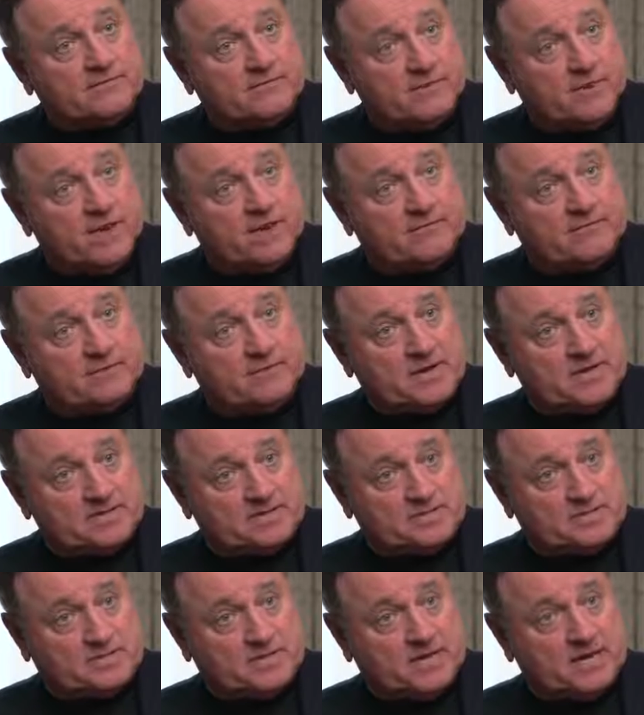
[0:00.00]
if you have a
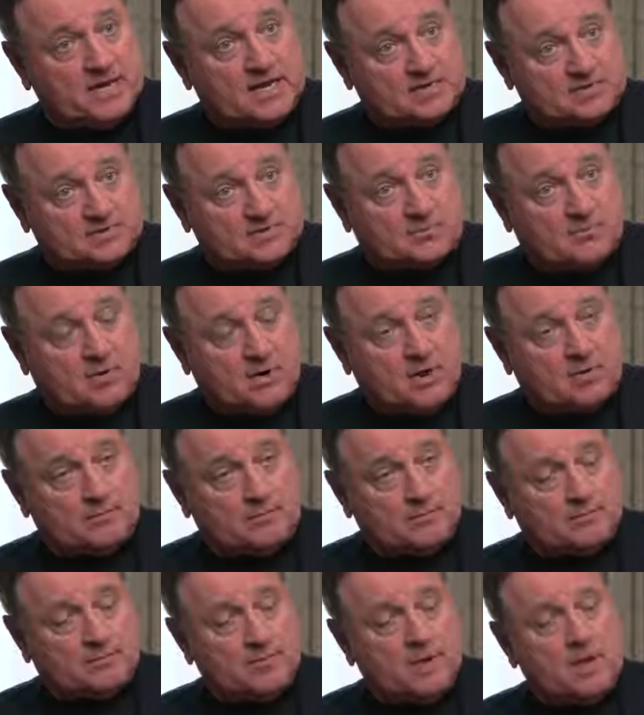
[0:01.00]
patient that has a
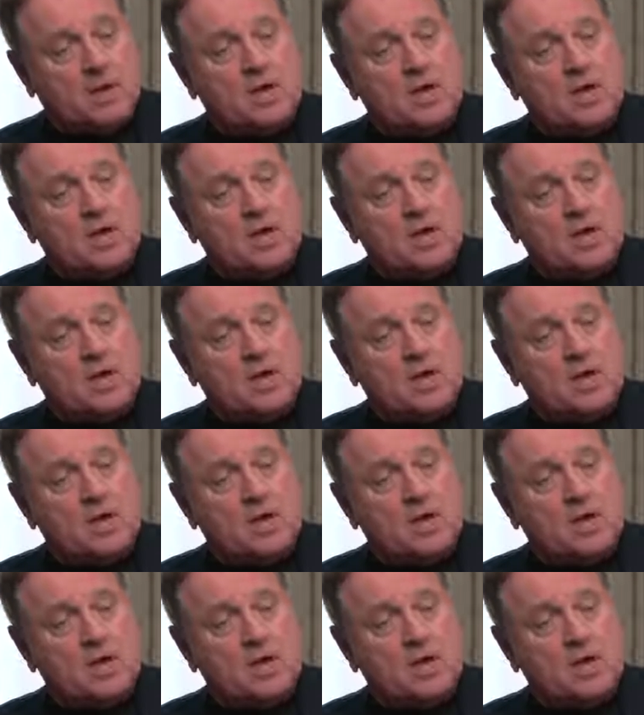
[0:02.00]
problem,